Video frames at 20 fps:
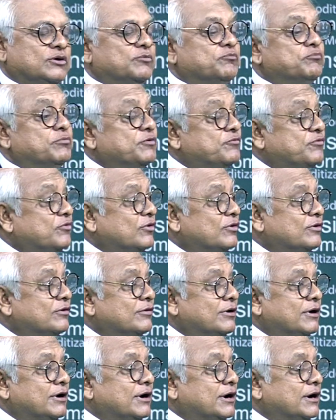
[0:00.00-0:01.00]

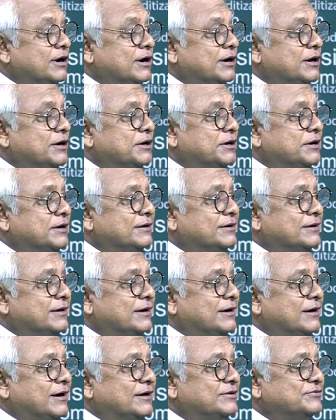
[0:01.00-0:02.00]
Before
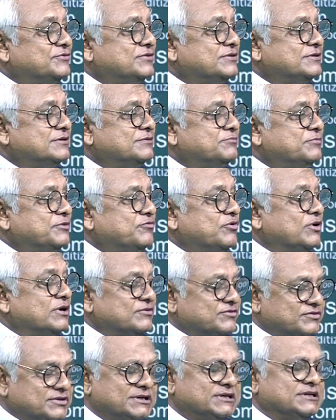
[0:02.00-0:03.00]

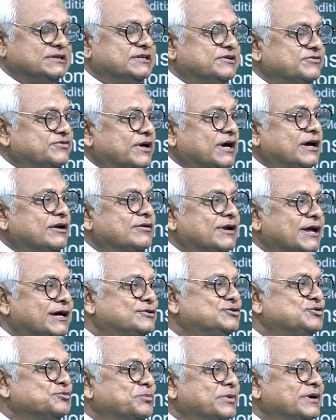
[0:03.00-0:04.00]
answering this, I would
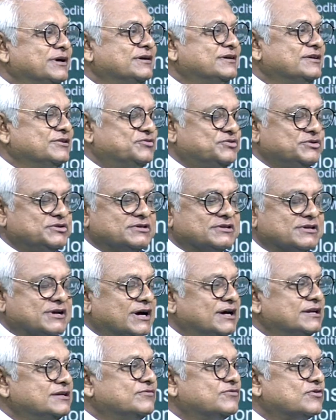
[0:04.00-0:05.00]
like to make a certain
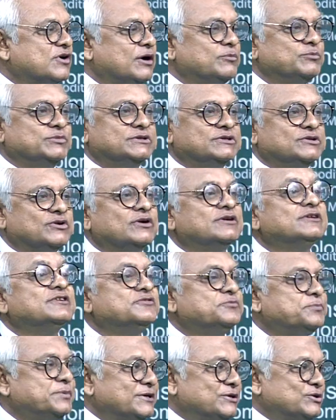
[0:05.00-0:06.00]
kind of comment on his
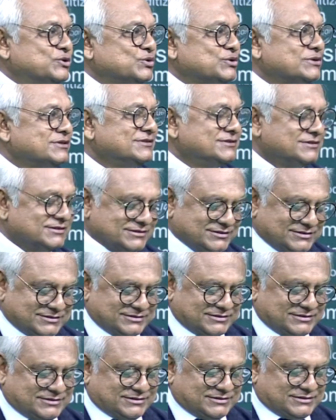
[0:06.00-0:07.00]
speech.
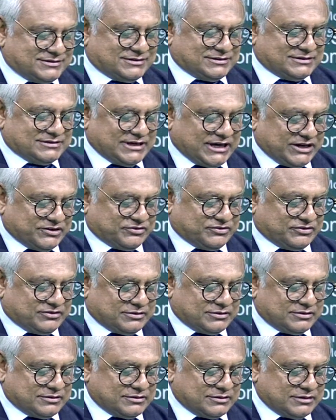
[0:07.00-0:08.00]

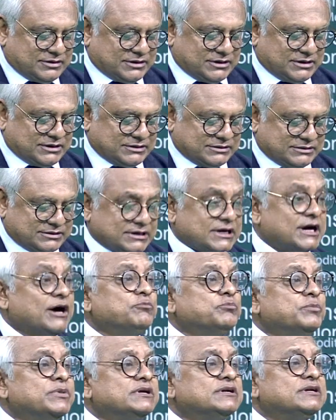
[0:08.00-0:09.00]
Yes, the
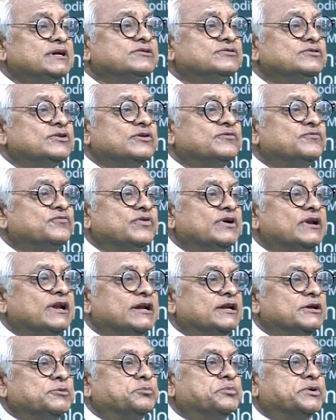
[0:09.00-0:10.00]
government does not feel
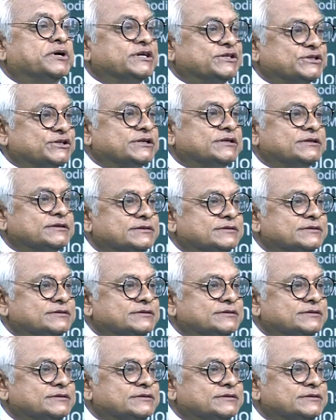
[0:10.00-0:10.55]
any pressure.